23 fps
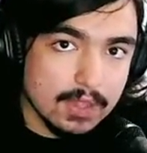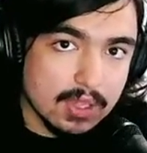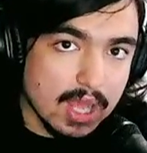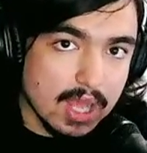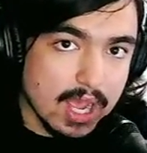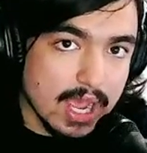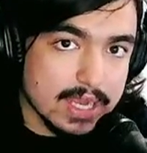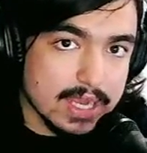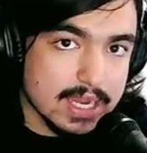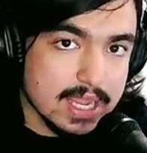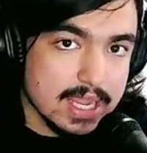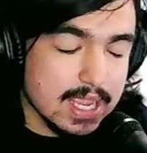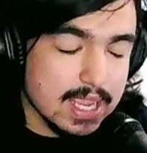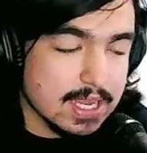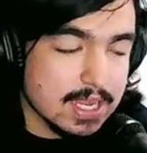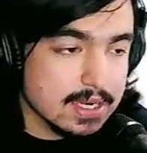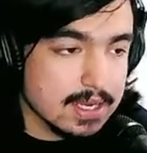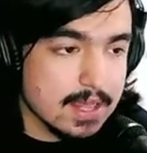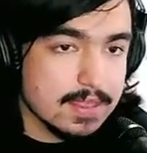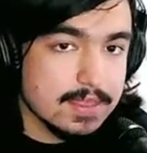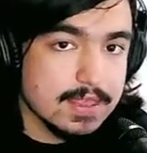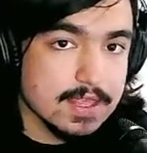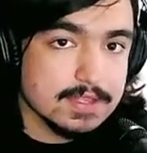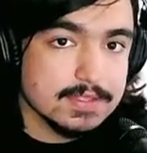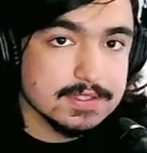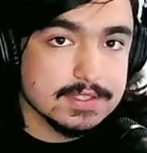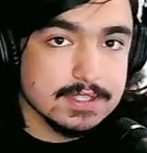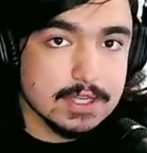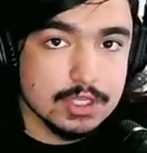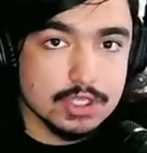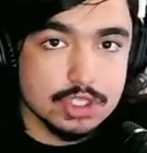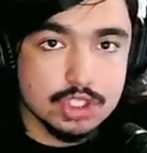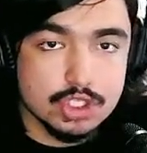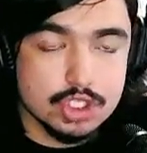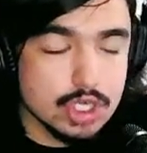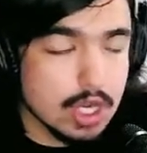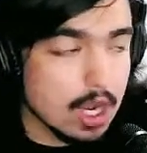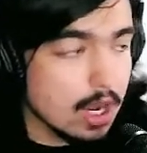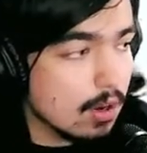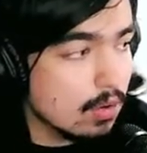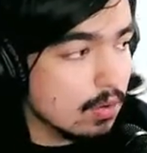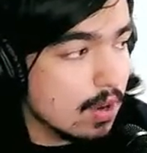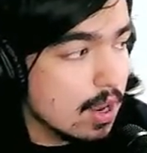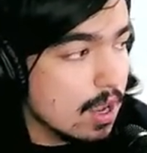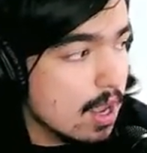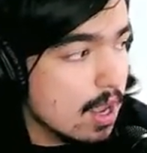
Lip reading: line in this show.